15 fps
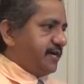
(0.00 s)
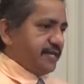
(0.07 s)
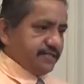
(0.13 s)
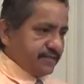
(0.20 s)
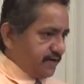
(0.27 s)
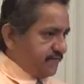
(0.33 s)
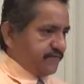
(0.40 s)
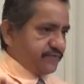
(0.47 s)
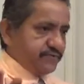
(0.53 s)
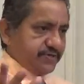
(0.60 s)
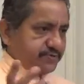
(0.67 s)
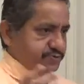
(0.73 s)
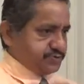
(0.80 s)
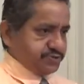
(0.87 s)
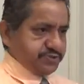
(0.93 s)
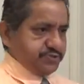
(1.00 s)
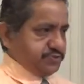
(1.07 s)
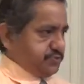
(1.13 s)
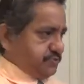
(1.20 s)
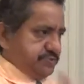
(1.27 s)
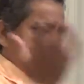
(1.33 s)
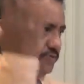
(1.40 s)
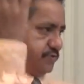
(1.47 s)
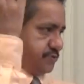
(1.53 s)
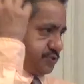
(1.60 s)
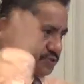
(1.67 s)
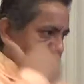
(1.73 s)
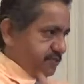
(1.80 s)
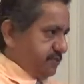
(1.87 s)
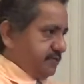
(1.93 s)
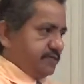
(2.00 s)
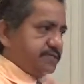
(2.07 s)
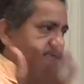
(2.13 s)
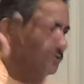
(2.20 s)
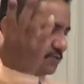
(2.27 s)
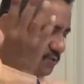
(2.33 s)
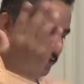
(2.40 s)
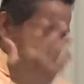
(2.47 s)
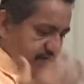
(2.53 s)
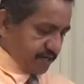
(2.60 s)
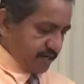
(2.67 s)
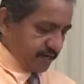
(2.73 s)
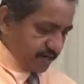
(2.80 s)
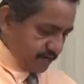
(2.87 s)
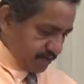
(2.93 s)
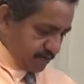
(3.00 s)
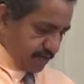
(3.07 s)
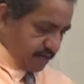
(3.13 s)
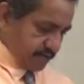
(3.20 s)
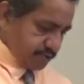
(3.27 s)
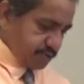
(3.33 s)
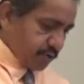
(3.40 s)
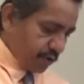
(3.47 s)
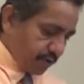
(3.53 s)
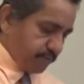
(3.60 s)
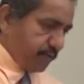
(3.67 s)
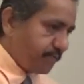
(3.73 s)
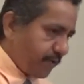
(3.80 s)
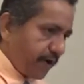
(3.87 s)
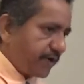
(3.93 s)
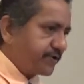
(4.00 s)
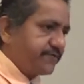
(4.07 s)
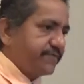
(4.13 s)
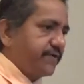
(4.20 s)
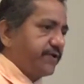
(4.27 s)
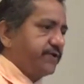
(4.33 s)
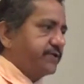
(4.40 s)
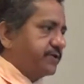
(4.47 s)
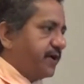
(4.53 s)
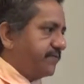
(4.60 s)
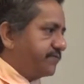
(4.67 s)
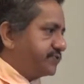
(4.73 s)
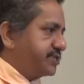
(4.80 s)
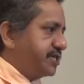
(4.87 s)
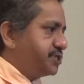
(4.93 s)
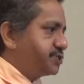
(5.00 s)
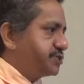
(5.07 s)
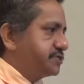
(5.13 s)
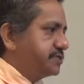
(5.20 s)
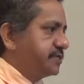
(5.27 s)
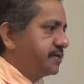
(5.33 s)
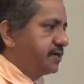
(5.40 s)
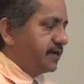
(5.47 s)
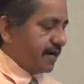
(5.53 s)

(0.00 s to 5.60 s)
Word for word: I love you. That was just you know just a, uh, a, uh, uh, a normal part of our conversation.